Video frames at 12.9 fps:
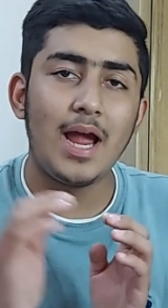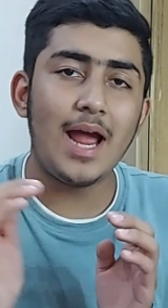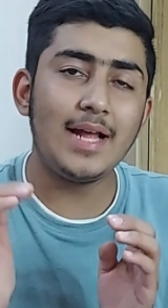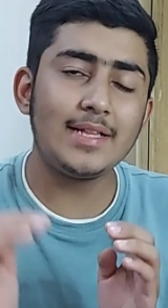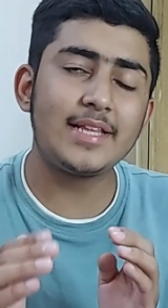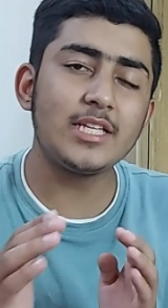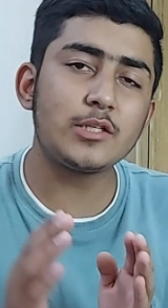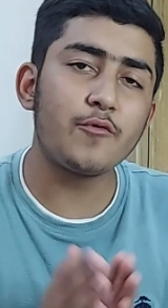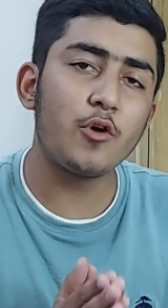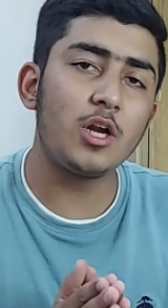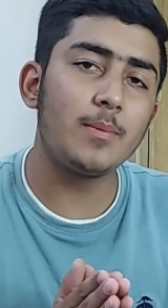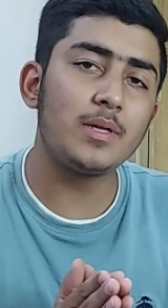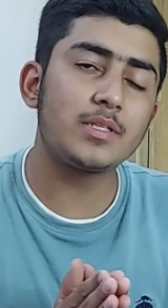And this
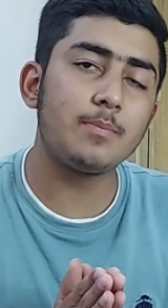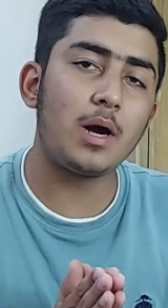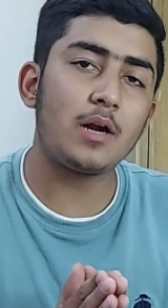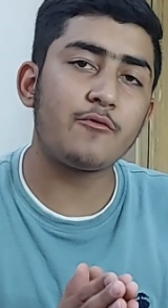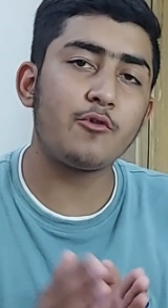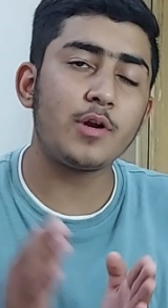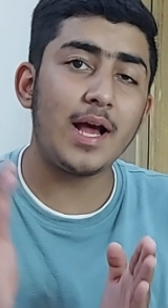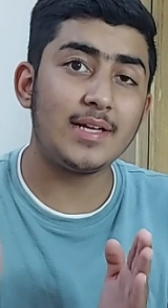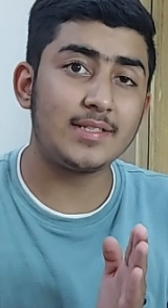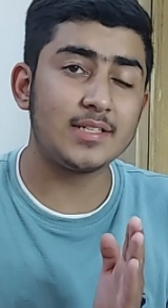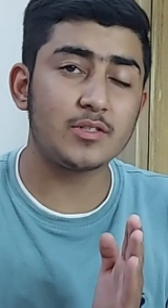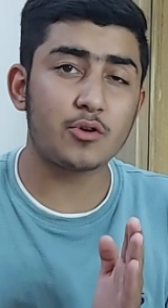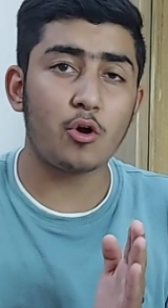foldable smartphone has
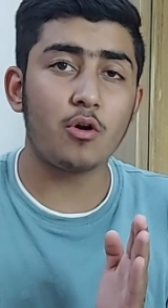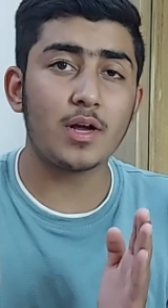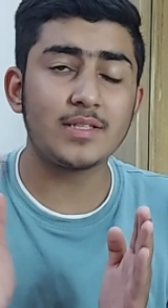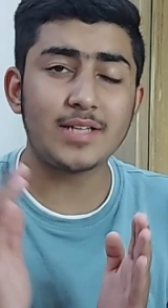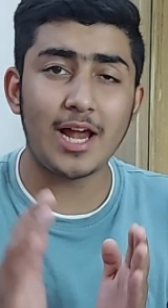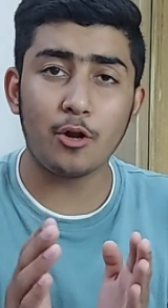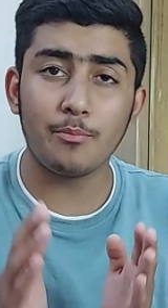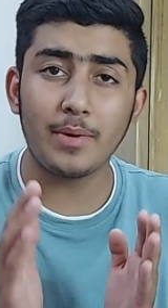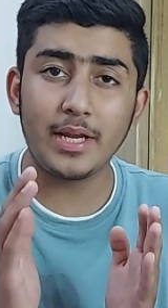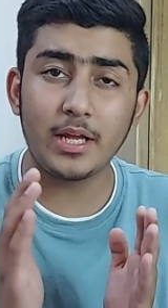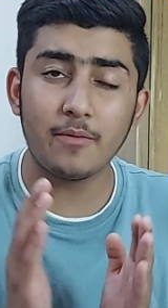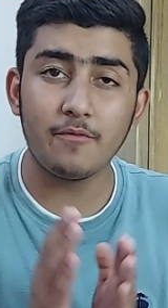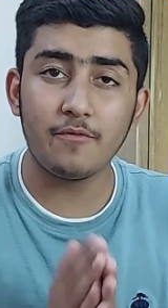the strongest
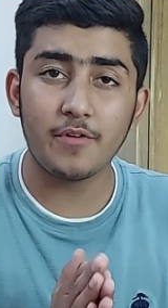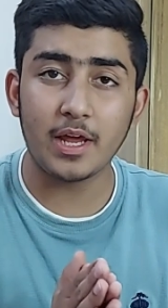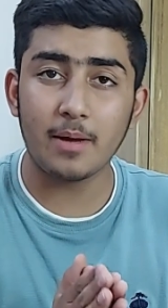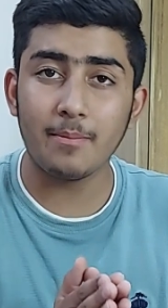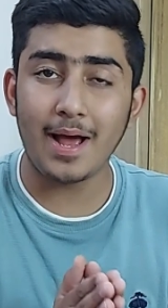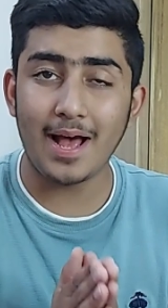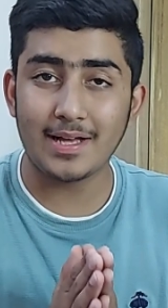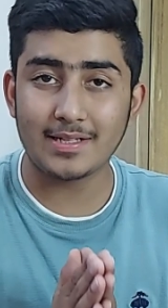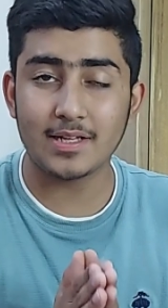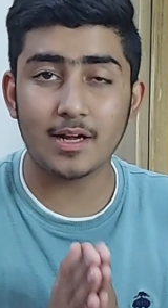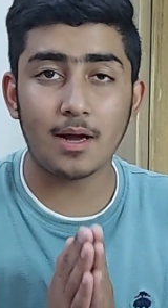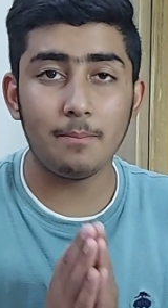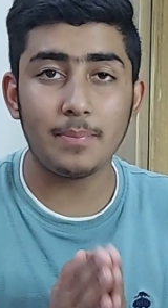aluminium frame as
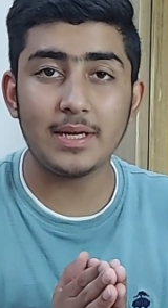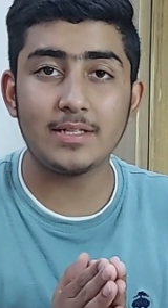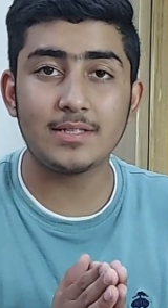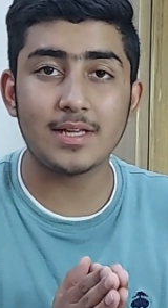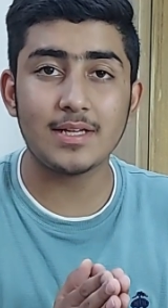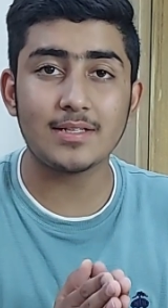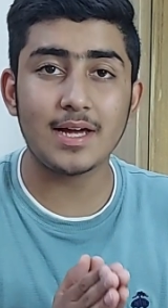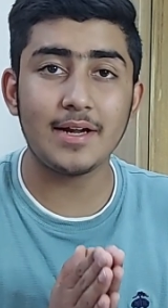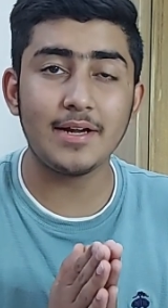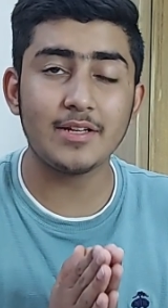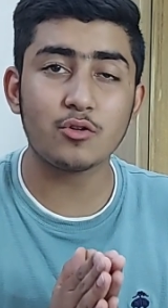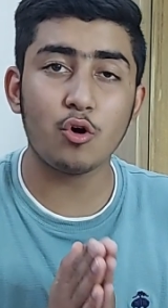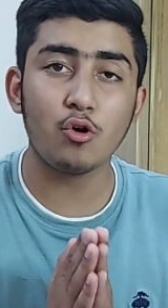the company says, and
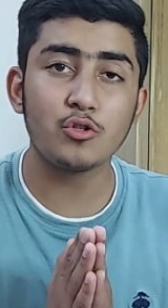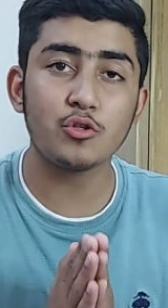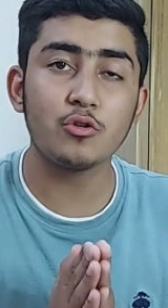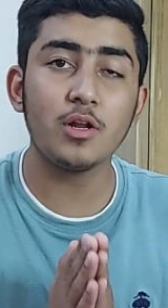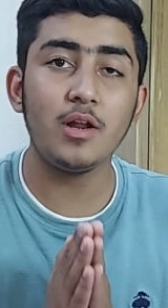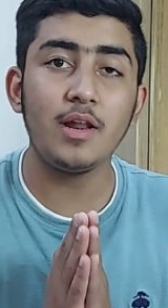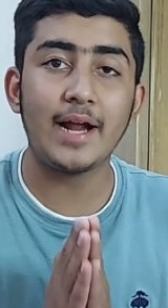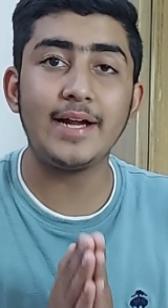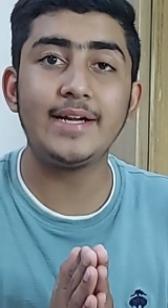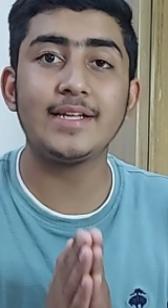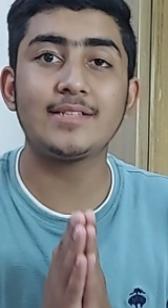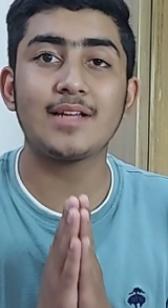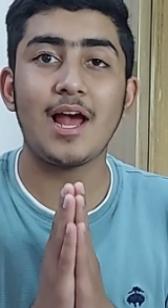it is also the
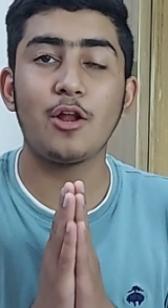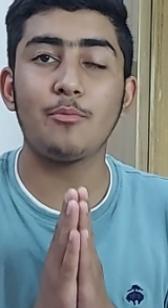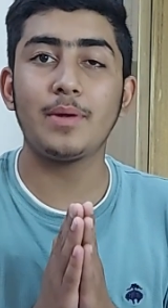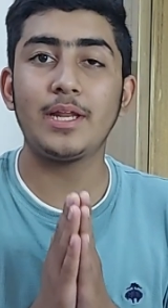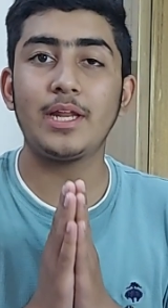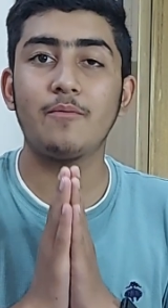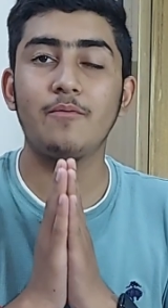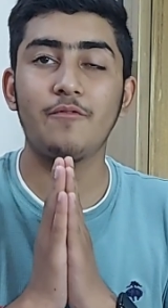lightest aluminium